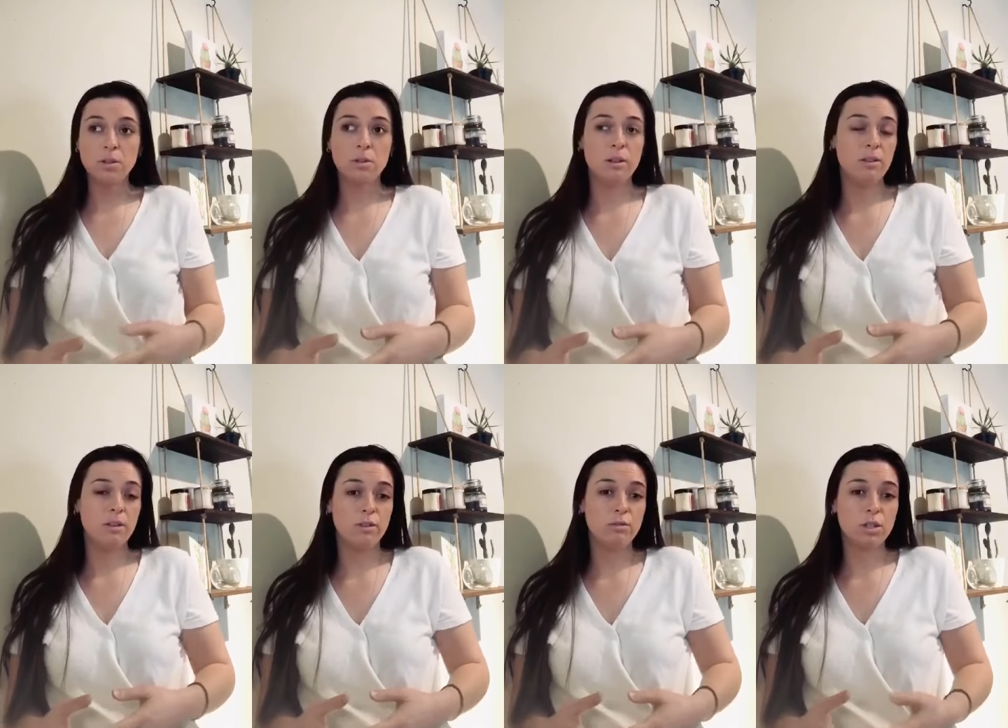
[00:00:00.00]
So even
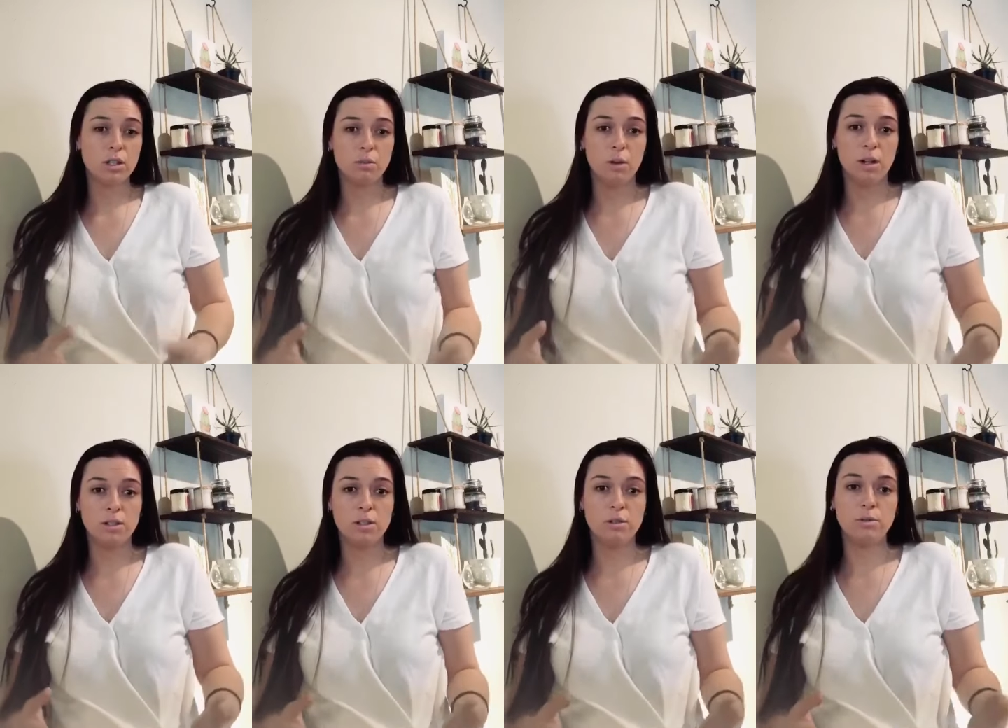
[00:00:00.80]
if you just
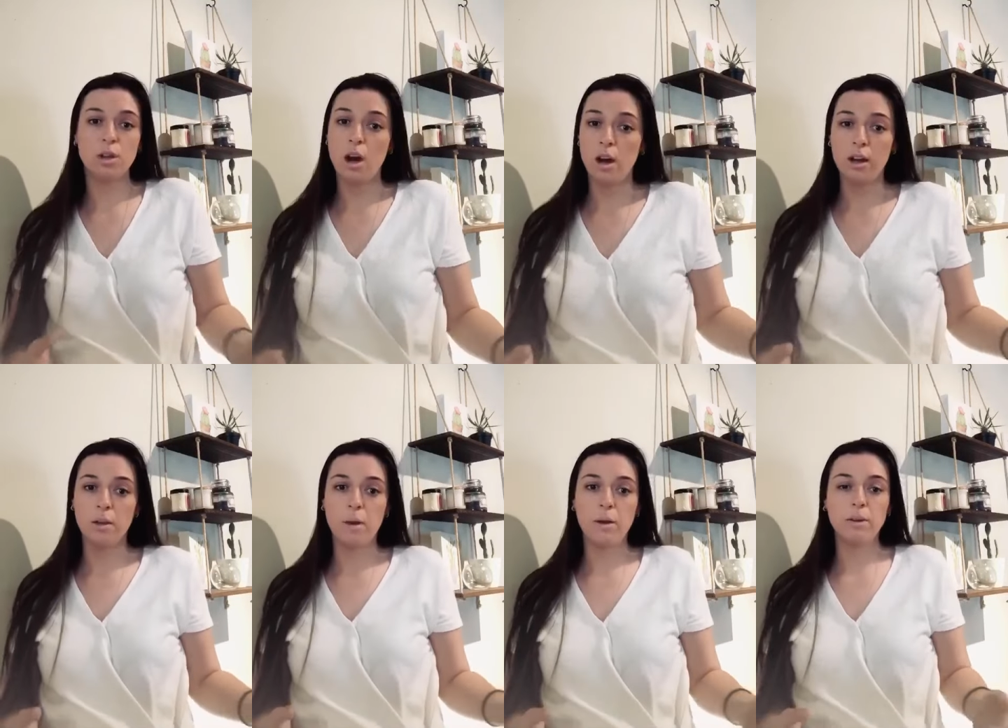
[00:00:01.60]
want to talk
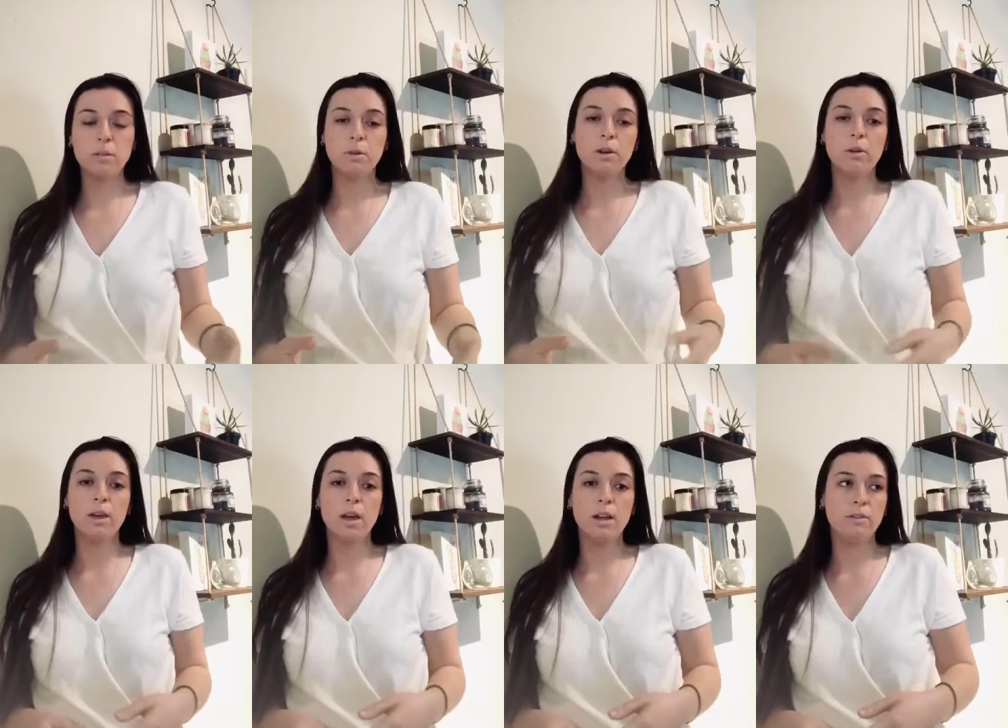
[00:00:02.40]
about what's been
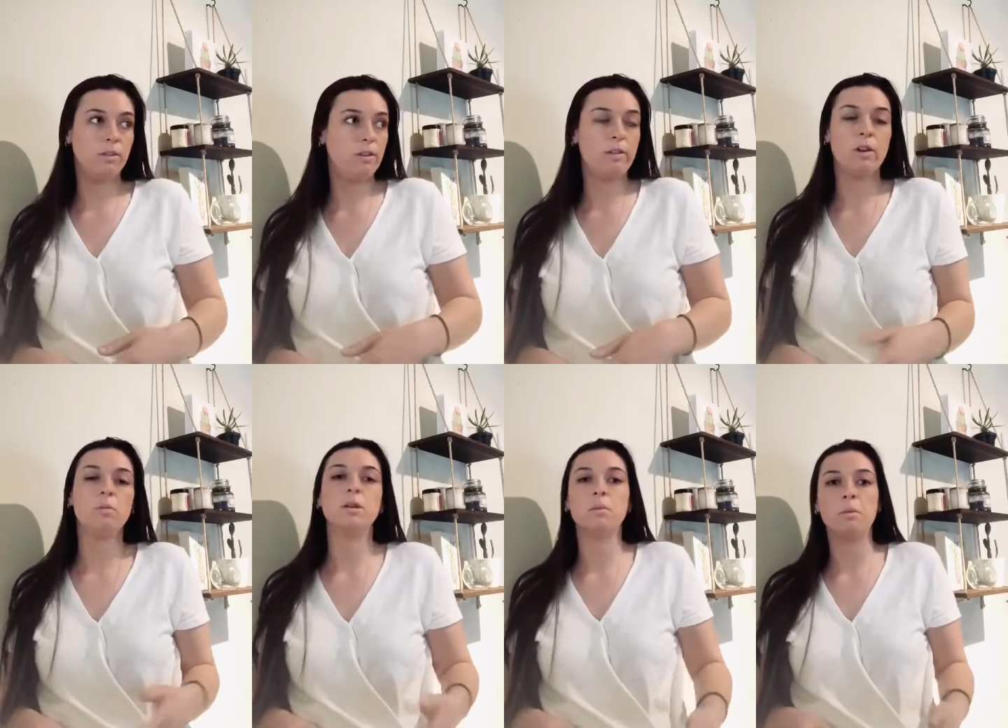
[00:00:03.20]
going on, if you've never
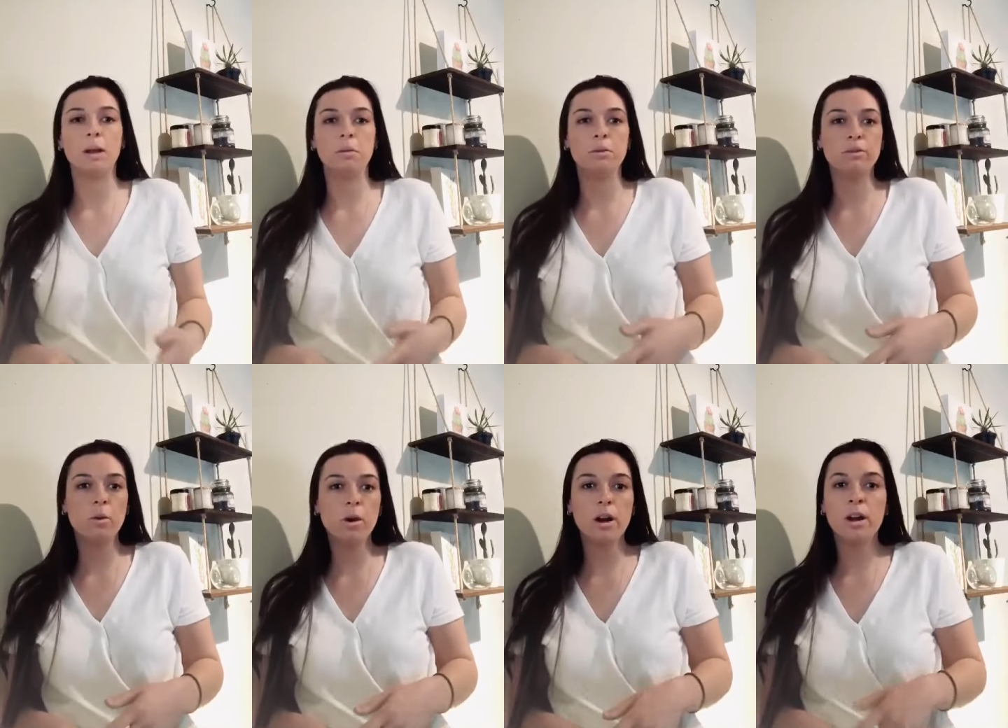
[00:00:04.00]
opened up about it
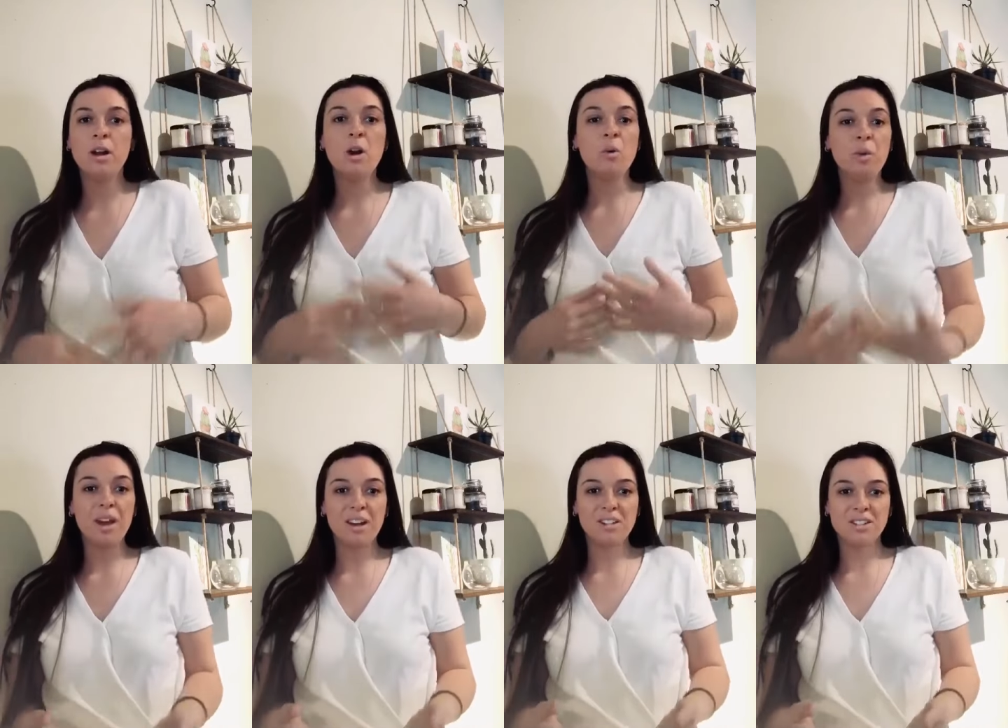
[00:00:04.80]
before, we
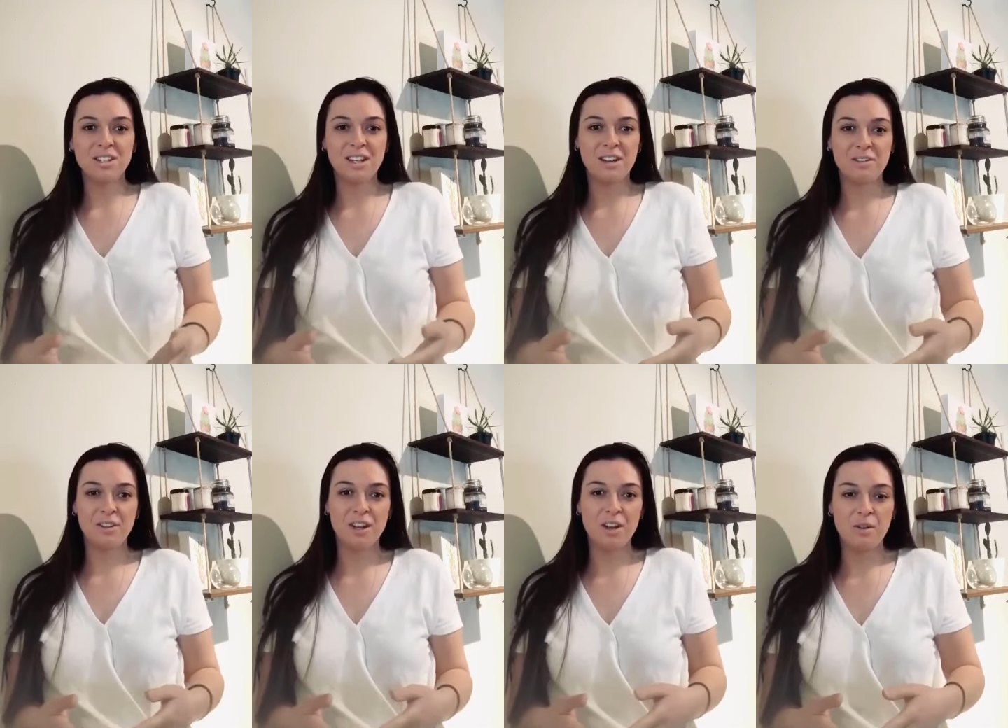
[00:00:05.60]
are still here
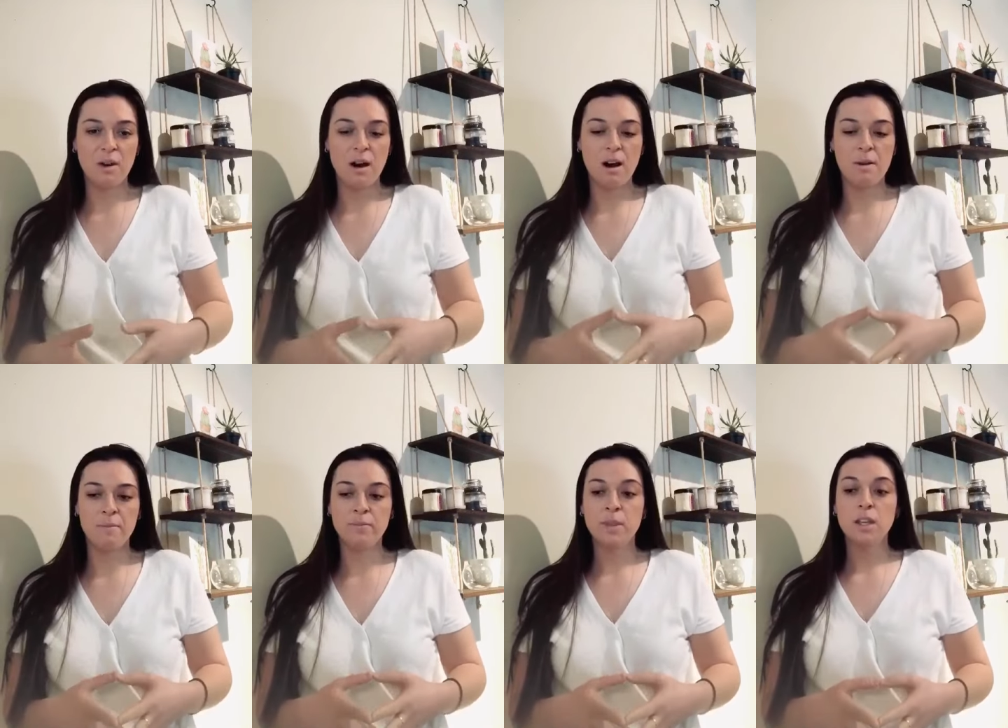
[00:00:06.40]
for you.
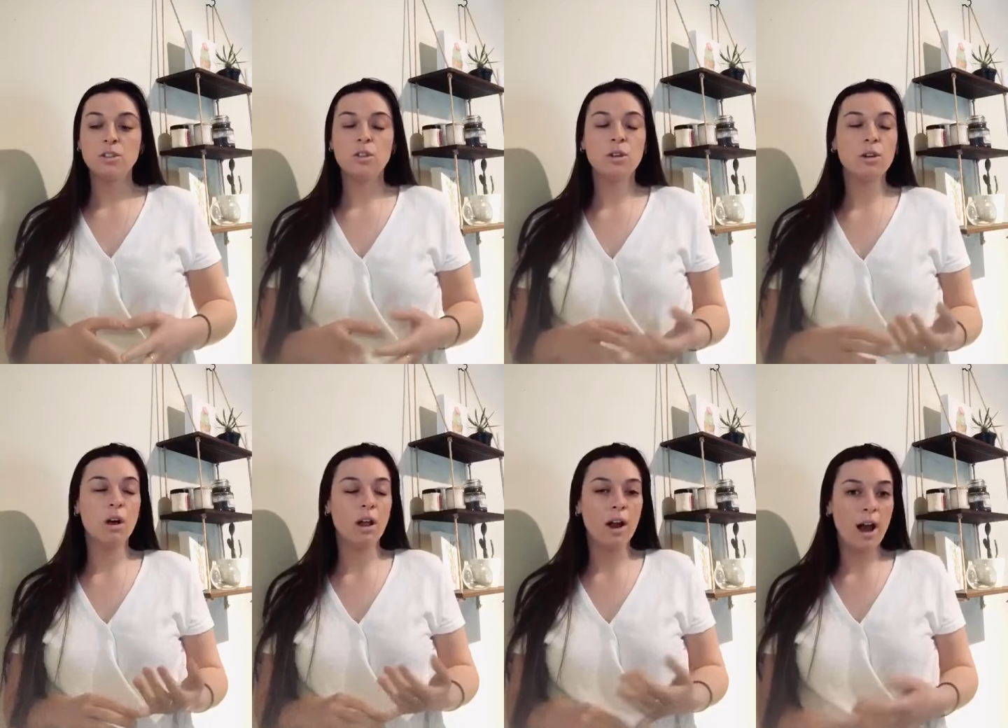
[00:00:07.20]
Um, so you can
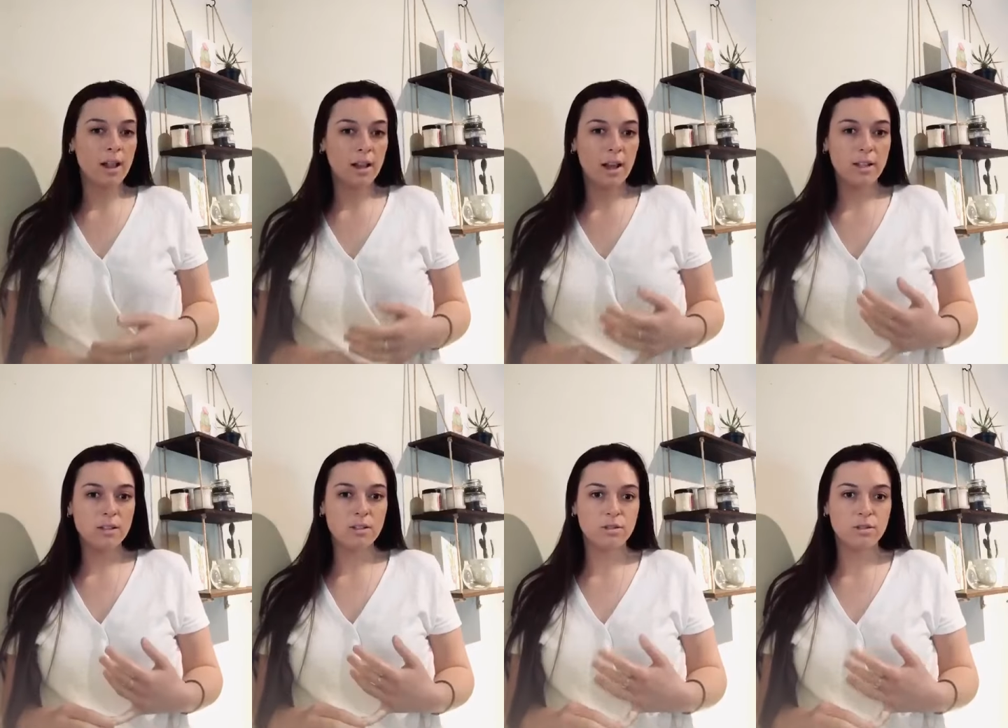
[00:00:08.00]
call our hotlines.